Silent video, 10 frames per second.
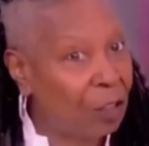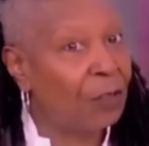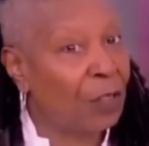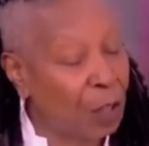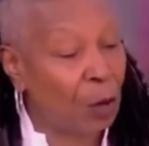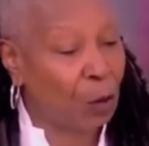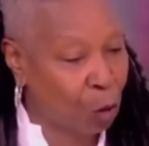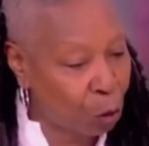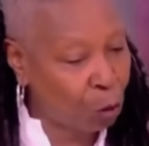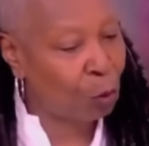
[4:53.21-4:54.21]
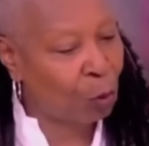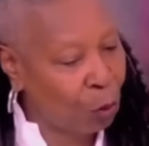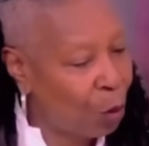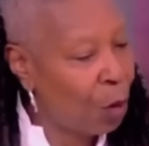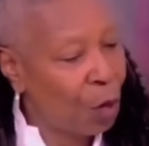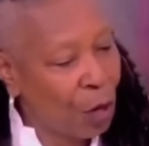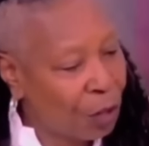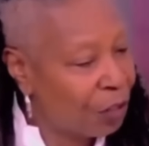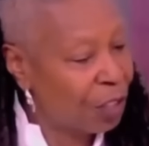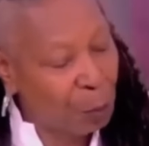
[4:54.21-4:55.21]
of the
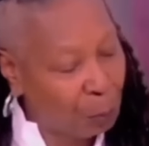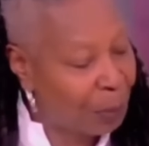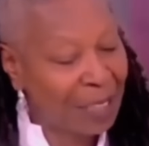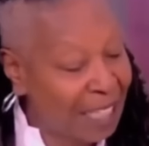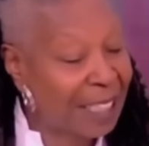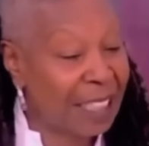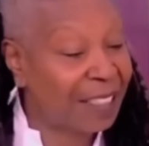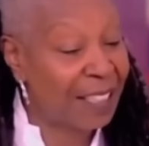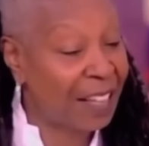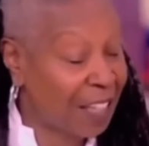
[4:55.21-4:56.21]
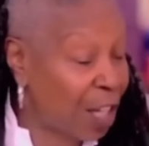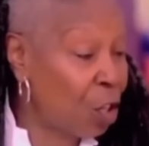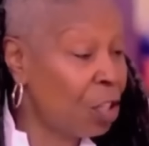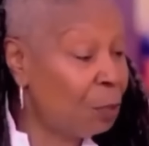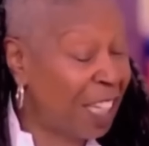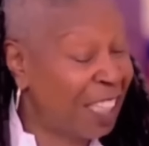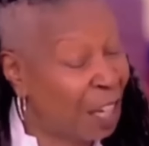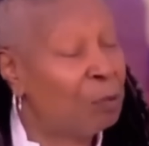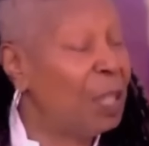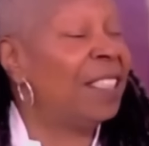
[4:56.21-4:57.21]
the places that they could
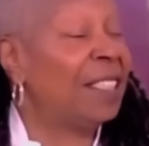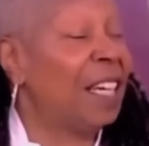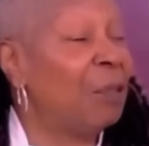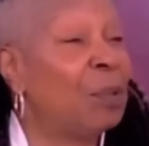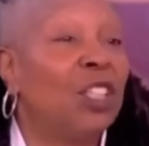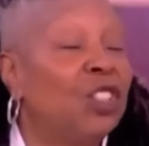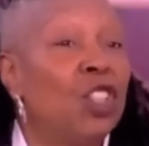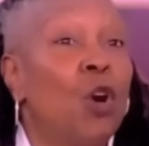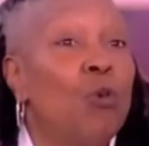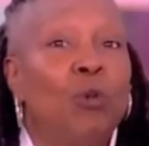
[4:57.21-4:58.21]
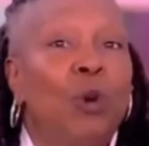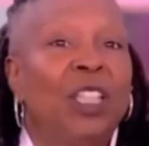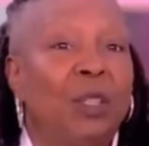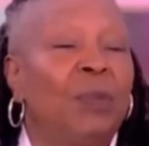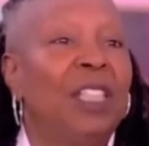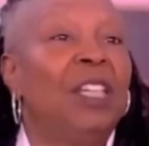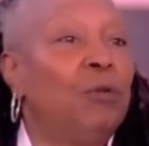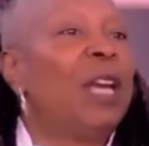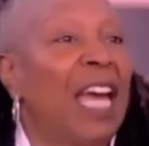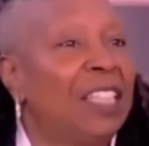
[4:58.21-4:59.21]
be sick because no one wanted to believe
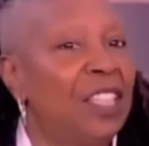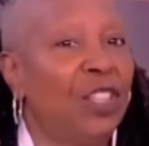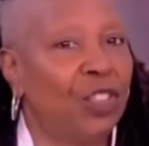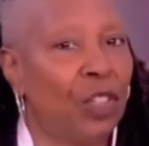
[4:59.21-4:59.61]
we had an issue.